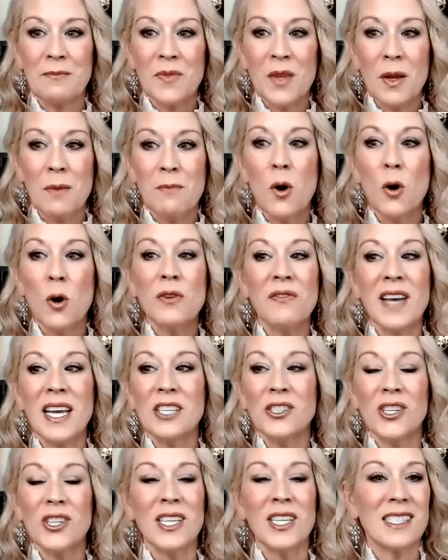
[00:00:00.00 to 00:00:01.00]

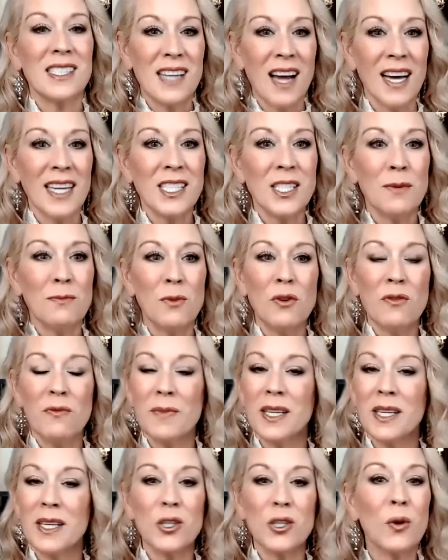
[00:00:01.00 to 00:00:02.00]
Motivation is tied to
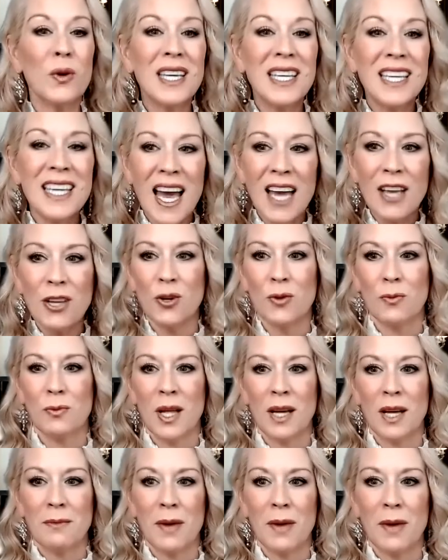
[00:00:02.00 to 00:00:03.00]
movement. So get your
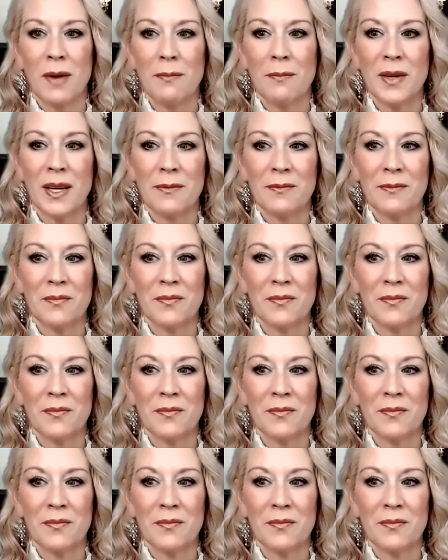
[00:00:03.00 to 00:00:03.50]
blood pumping.